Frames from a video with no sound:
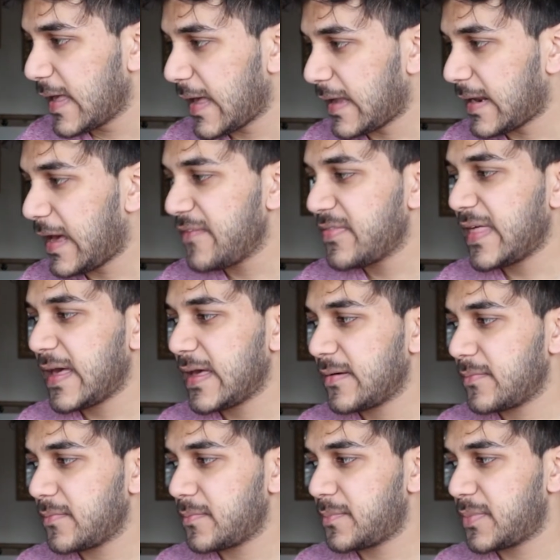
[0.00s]
and have that
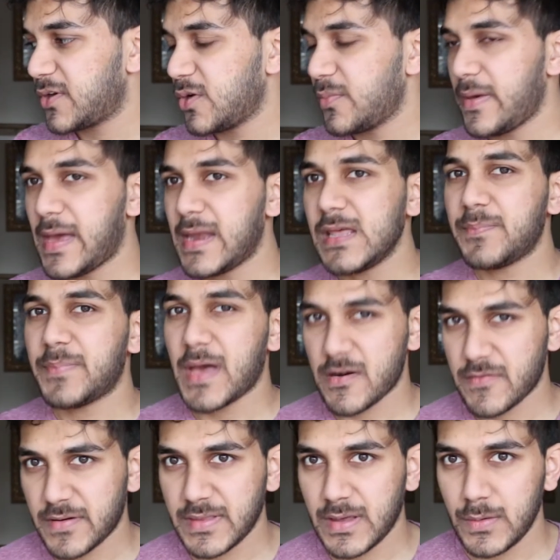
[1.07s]
become any
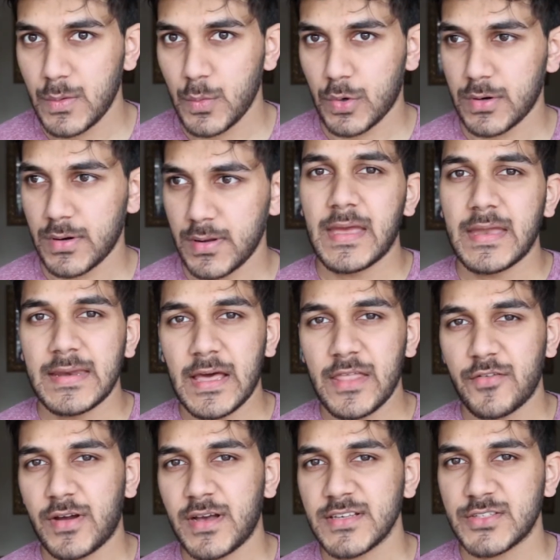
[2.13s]
background that we want. Now,
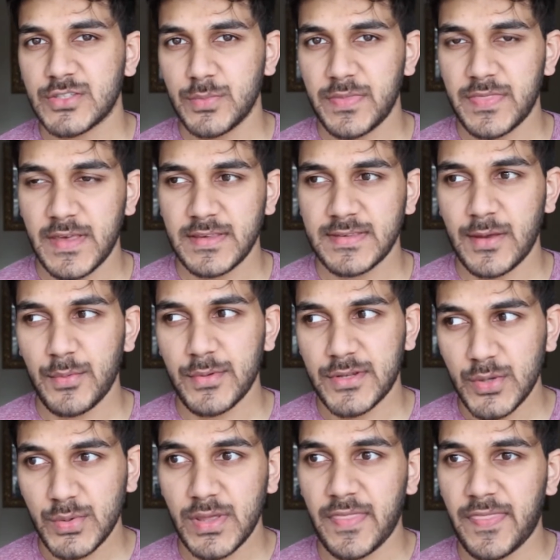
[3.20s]
there are some things that we
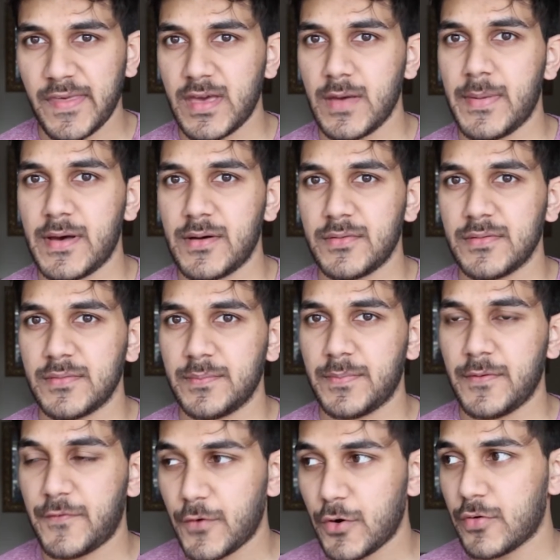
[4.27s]
do need to think about
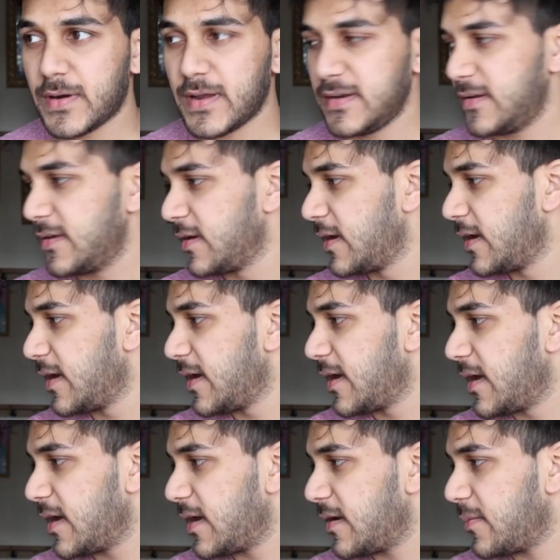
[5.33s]
beforehand,
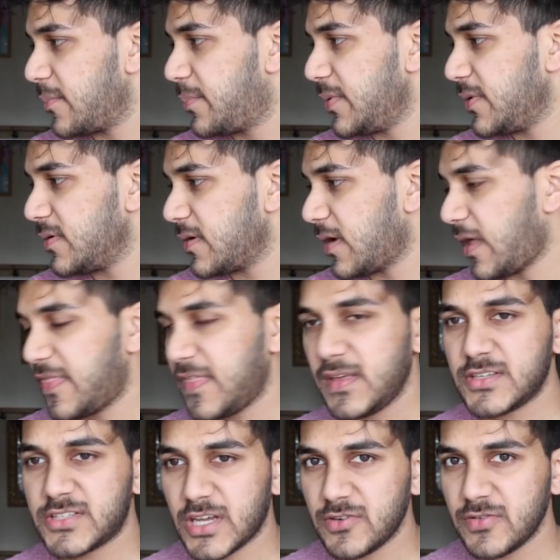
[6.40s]
but I
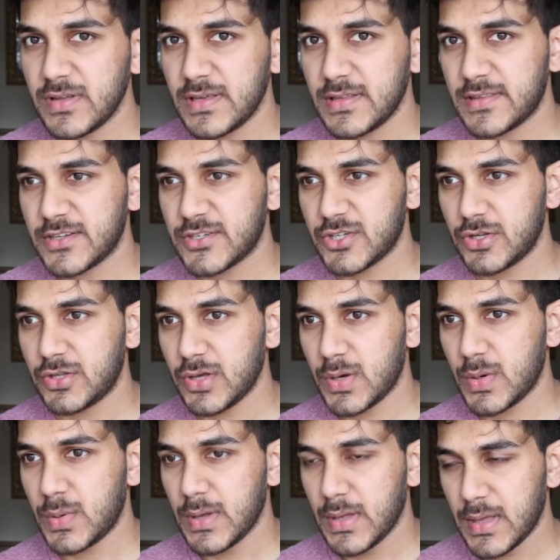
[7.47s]
think generally this should
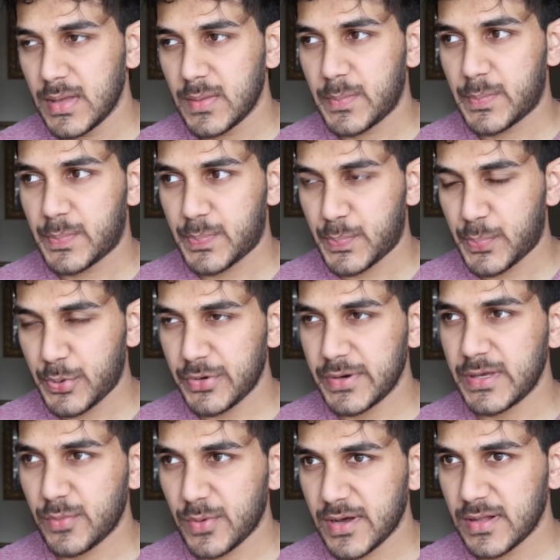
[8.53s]
go
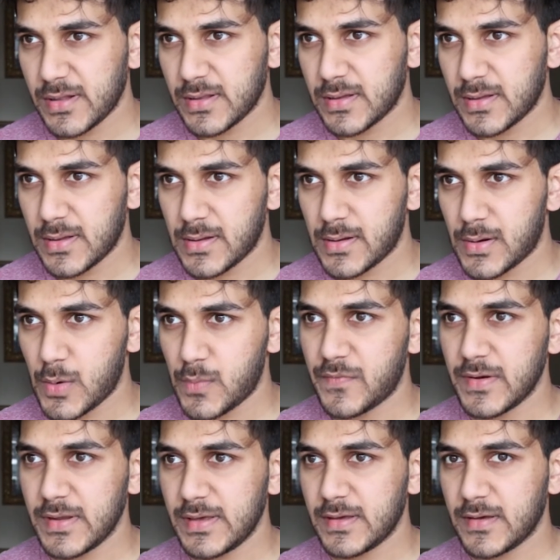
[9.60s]
pretty well,
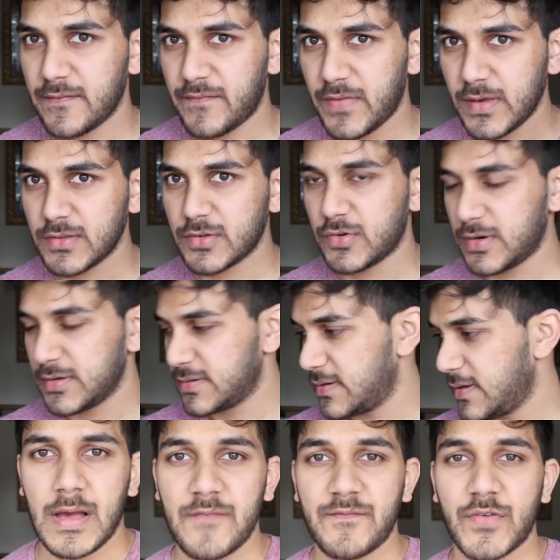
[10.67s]
hopefully. Fingers crossed.
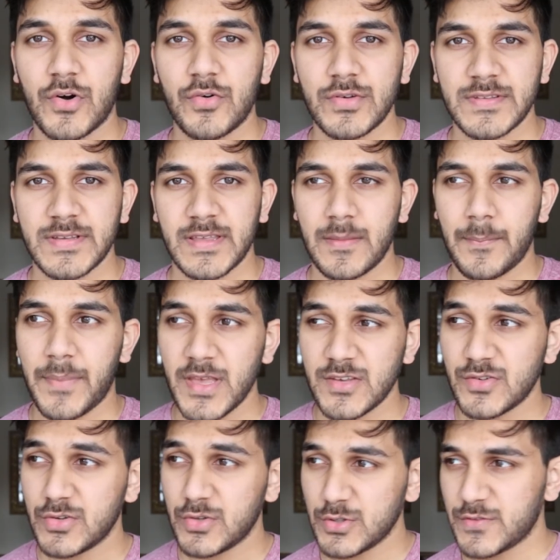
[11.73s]
And for us to get the best
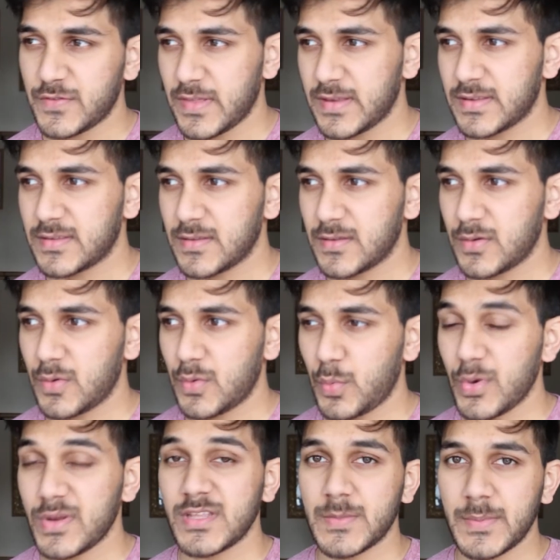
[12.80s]
results for this,
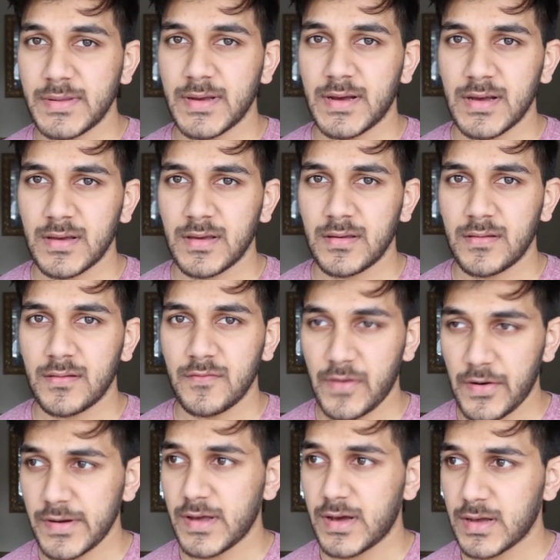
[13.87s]
we need to be dark,
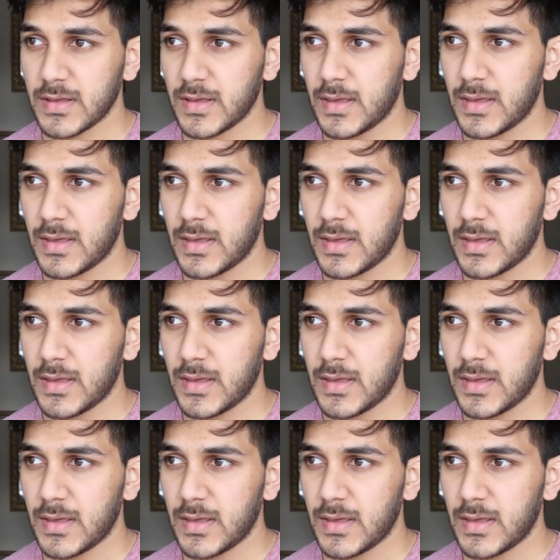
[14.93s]
very dark,